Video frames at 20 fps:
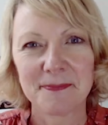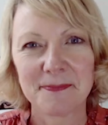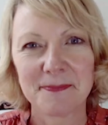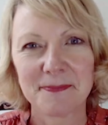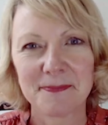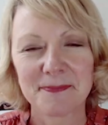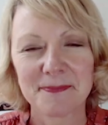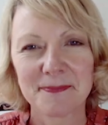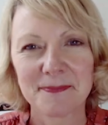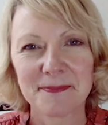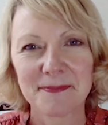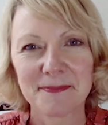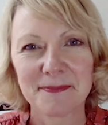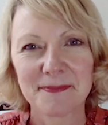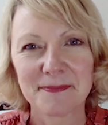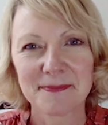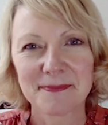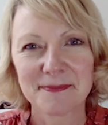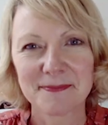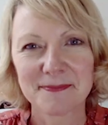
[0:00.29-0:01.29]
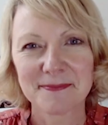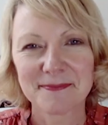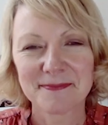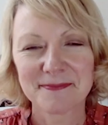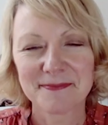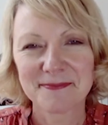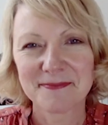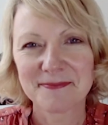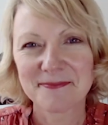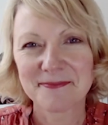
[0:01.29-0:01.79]

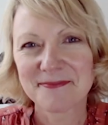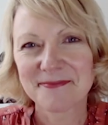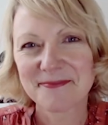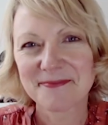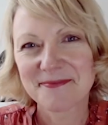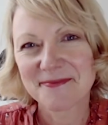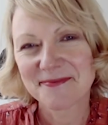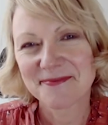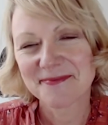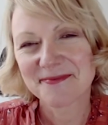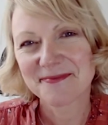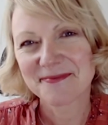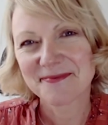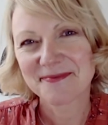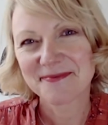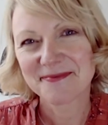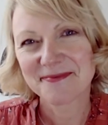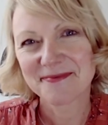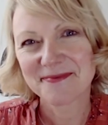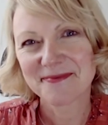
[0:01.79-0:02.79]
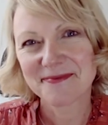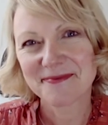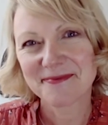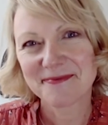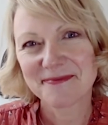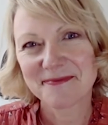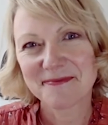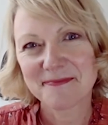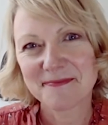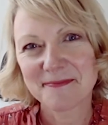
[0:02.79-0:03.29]

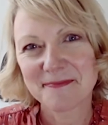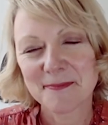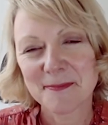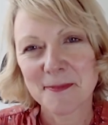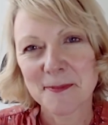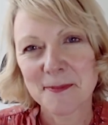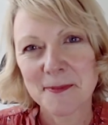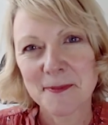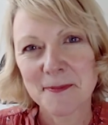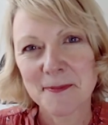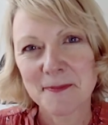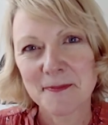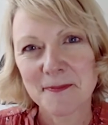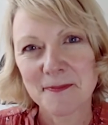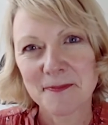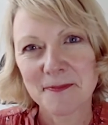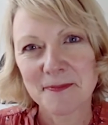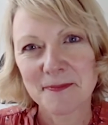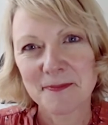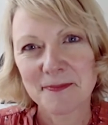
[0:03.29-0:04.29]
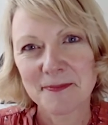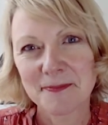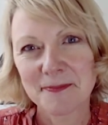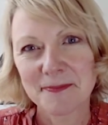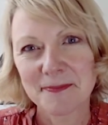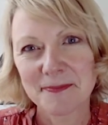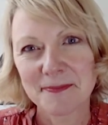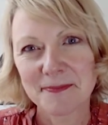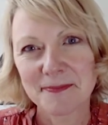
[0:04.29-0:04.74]
The person shown says nothing.